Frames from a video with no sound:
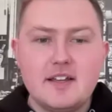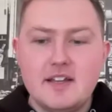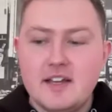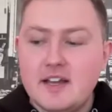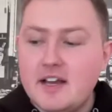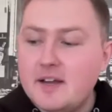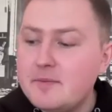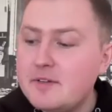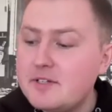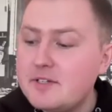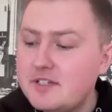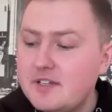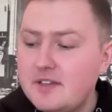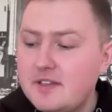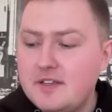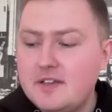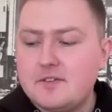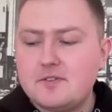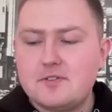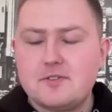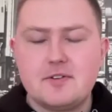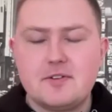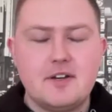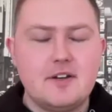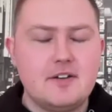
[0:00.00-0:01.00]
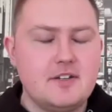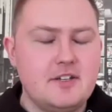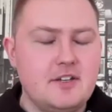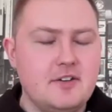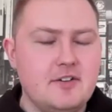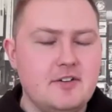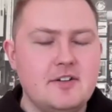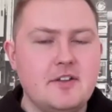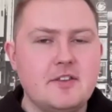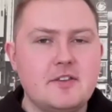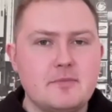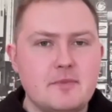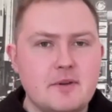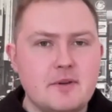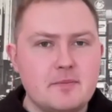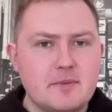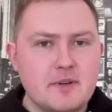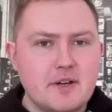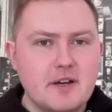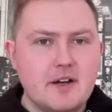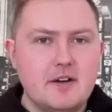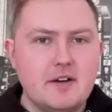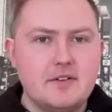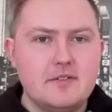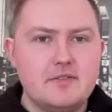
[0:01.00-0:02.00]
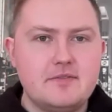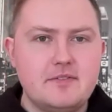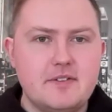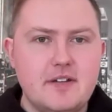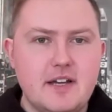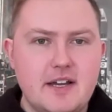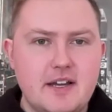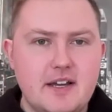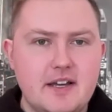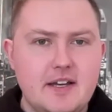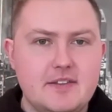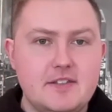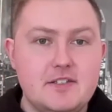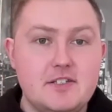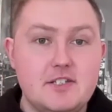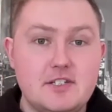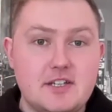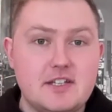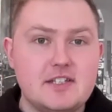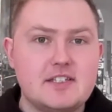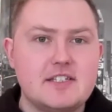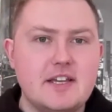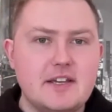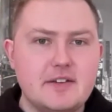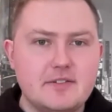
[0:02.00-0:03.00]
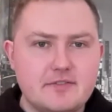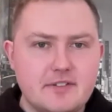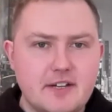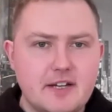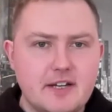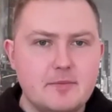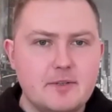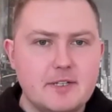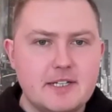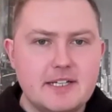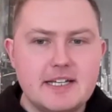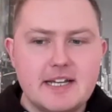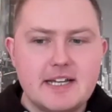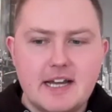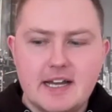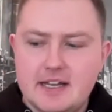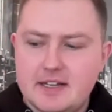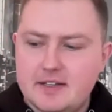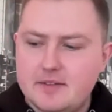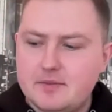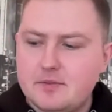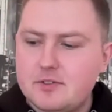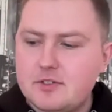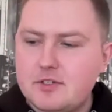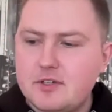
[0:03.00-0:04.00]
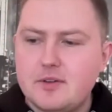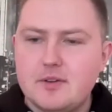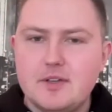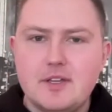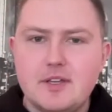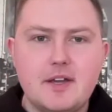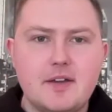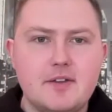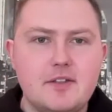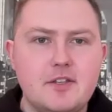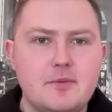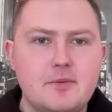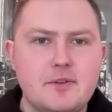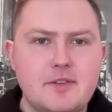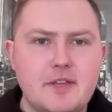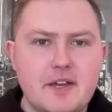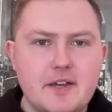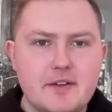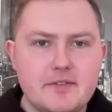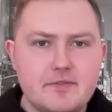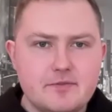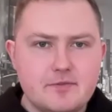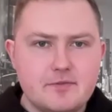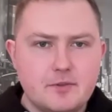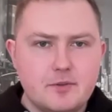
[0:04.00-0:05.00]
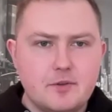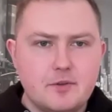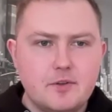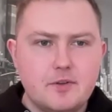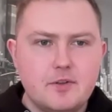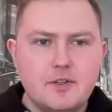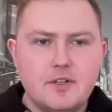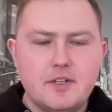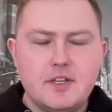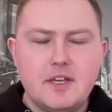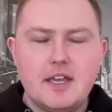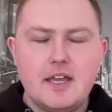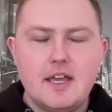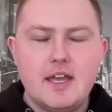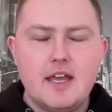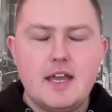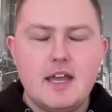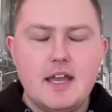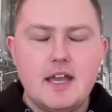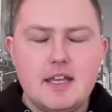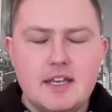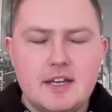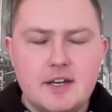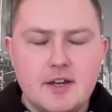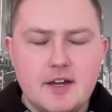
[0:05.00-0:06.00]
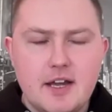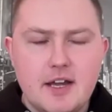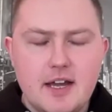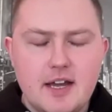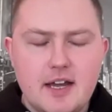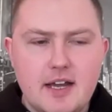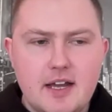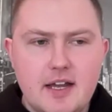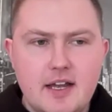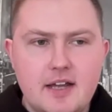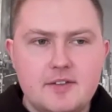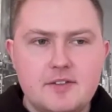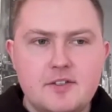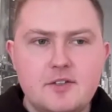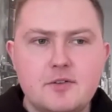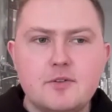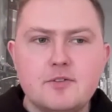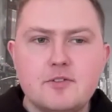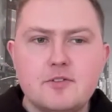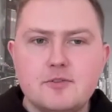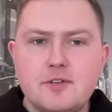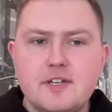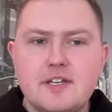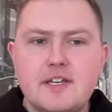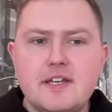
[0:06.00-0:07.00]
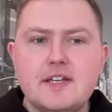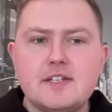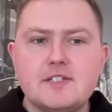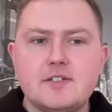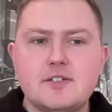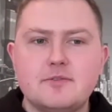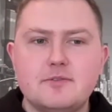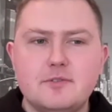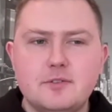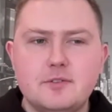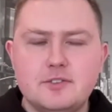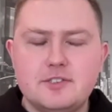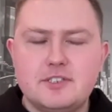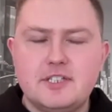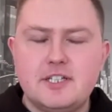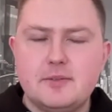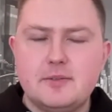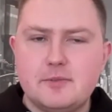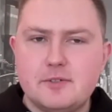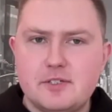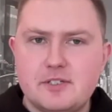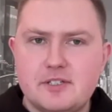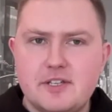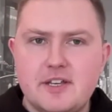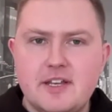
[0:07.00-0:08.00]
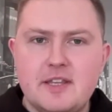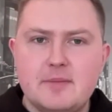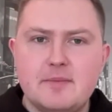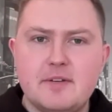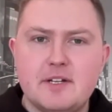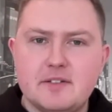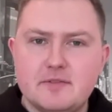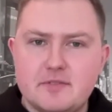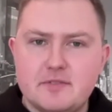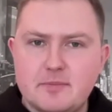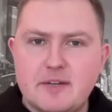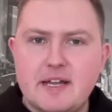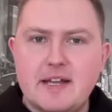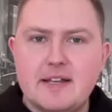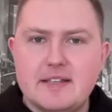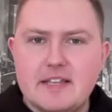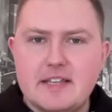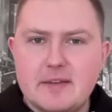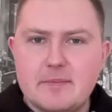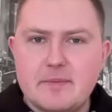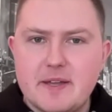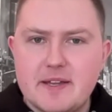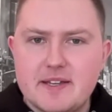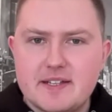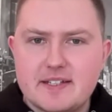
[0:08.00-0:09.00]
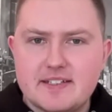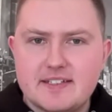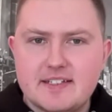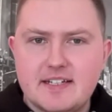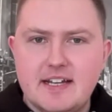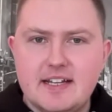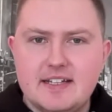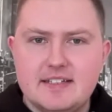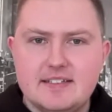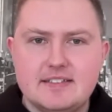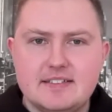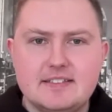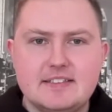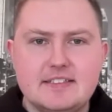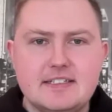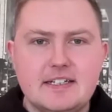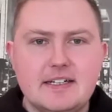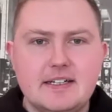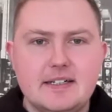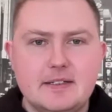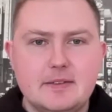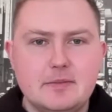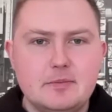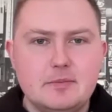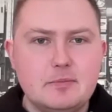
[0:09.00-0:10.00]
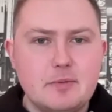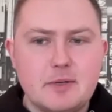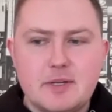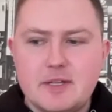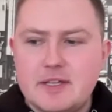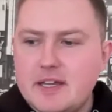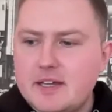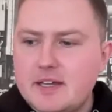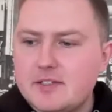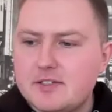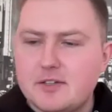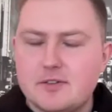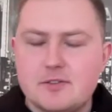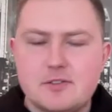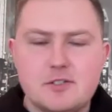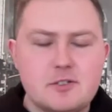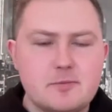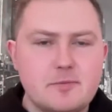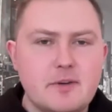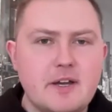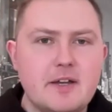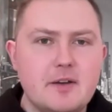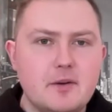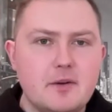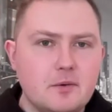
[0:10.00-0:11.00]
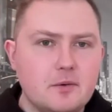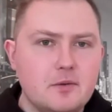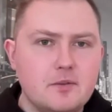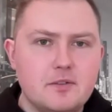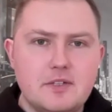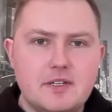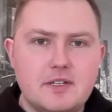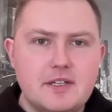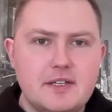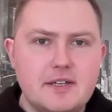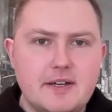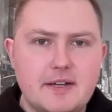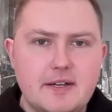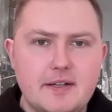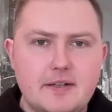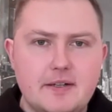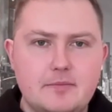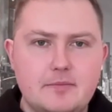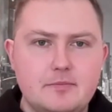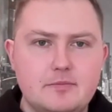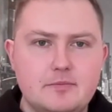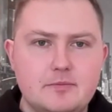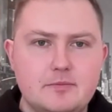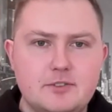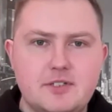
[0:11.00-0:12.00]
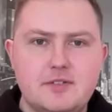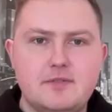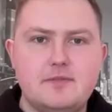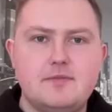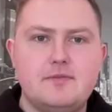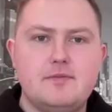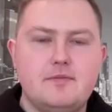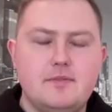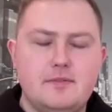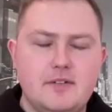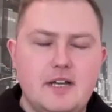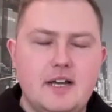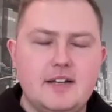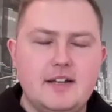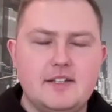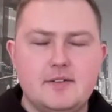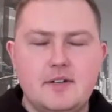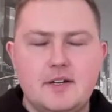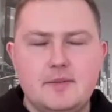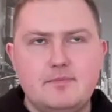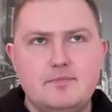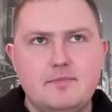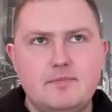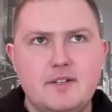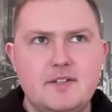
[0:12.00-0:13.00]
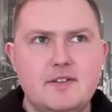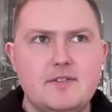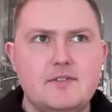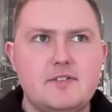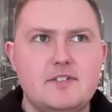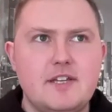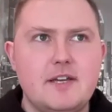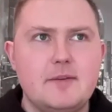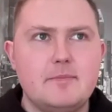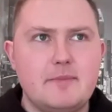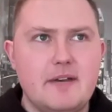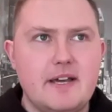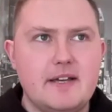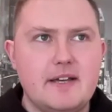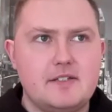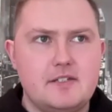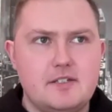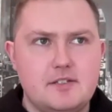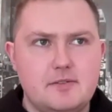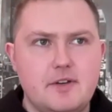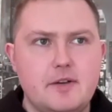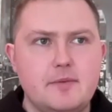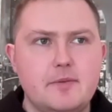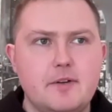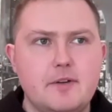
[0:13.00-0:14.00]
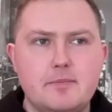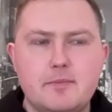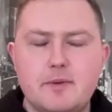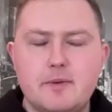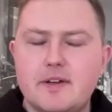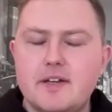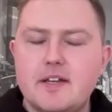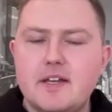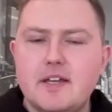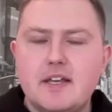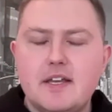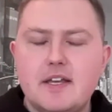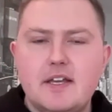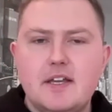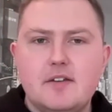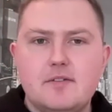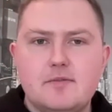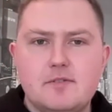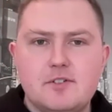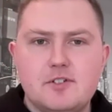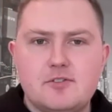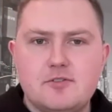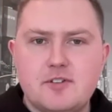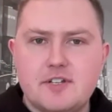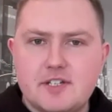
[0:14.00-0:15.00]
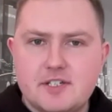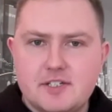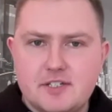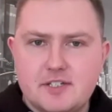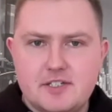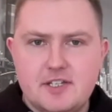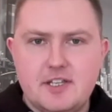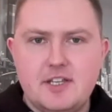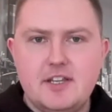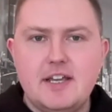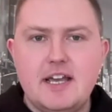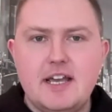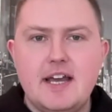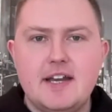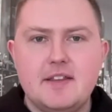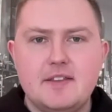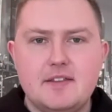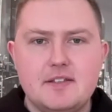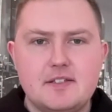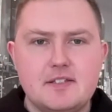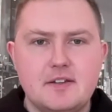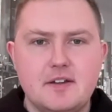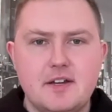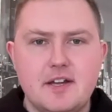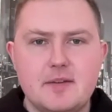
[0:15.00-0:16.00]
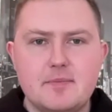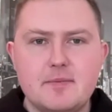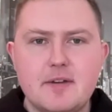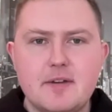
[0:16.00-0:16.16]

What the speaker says: yeah, I mentioned in the intro, you're another member of the GSA family. And so, yeah, you were there for, your 3 years, unfortunately, was in the middle of a pandemic. And, but yeah, so despite all the sort of, I don't know if setbacks is the right word, but restrictions that you had at the time,